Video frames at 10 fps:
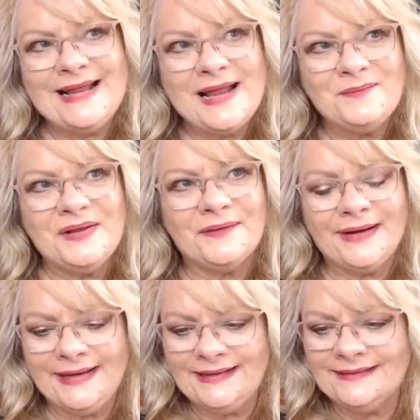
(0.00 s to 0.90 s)
Tammy,
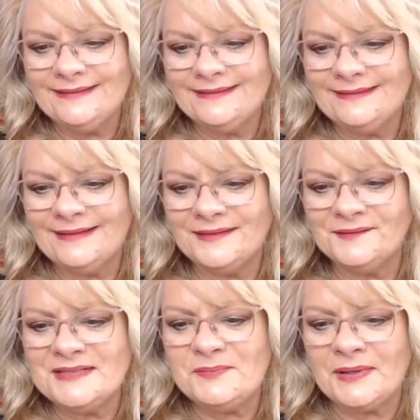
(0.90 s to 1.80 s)
right?
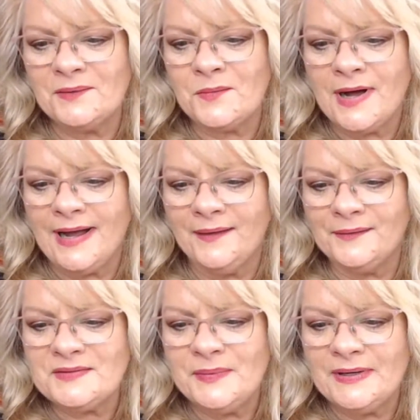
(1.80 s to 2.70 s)
Oh, it's been a while.
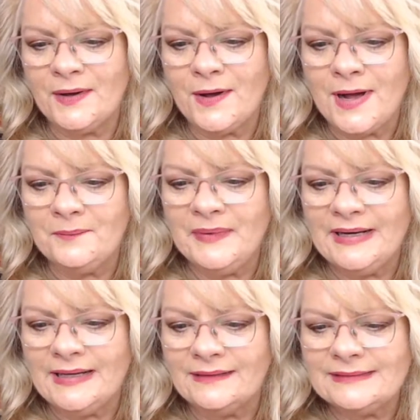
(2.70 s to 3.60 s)
It's been a hot
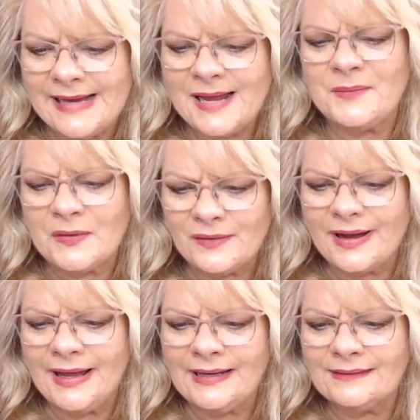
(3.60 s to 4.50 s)
minute. Tammy,
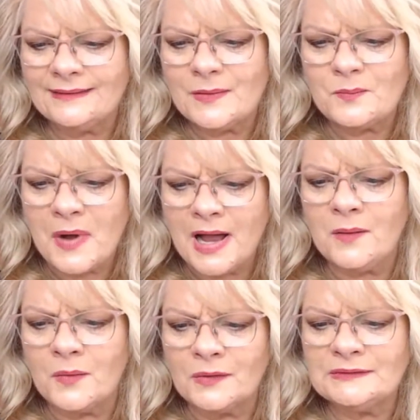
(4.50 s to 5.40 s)
right? My
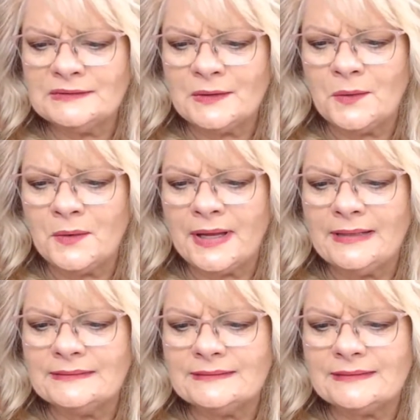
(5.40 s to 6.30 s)
world in
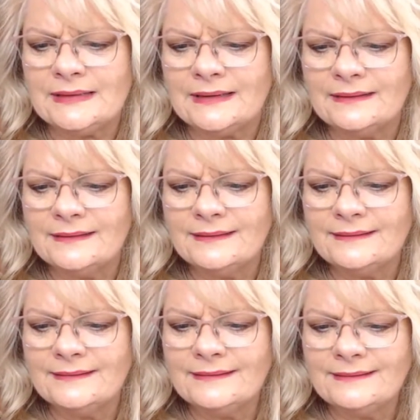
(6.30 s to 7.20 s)
OKC.
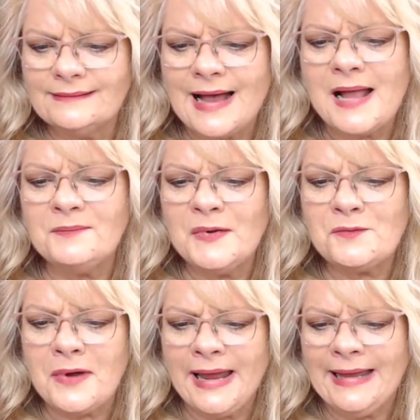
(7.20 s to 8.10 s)
I'm
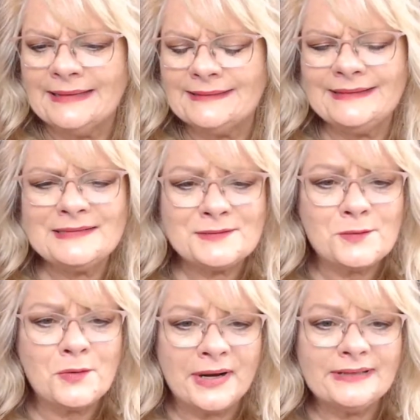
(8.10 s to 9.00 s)
great. It's
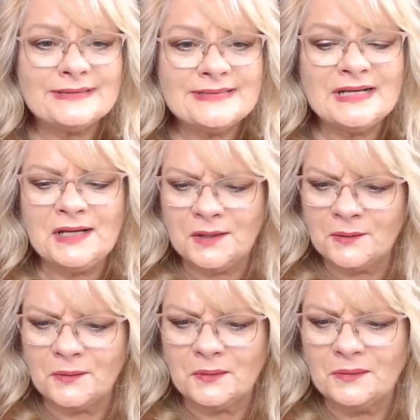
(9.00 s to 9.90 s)
so great to see
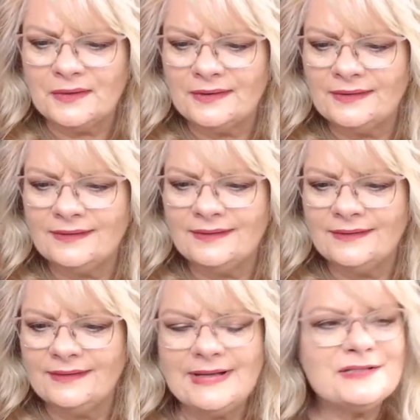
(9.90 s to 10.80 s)
you.
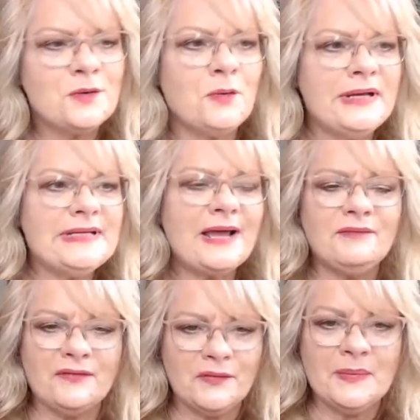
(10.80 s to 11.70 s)
It's so great to
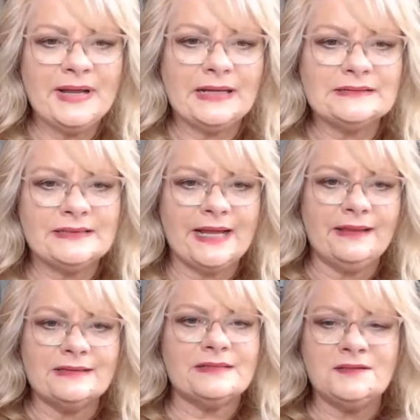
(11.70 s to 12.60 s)
have everybody
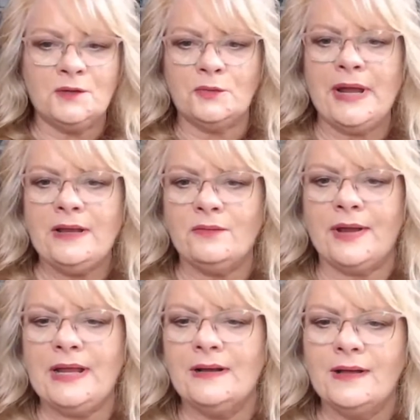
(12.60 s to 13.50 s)
today. This is a great,
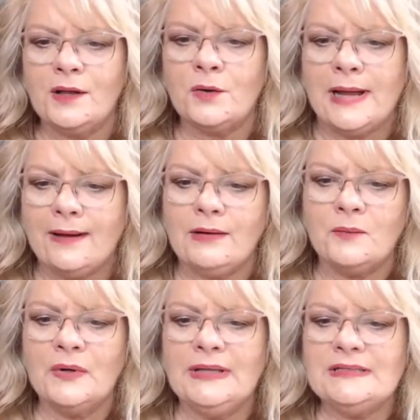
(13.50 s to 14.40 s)
great crowd.
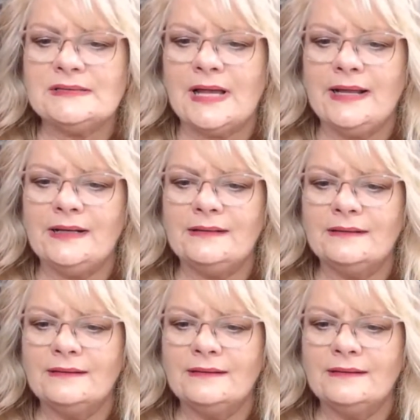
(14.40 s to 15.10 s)
I'm really excited.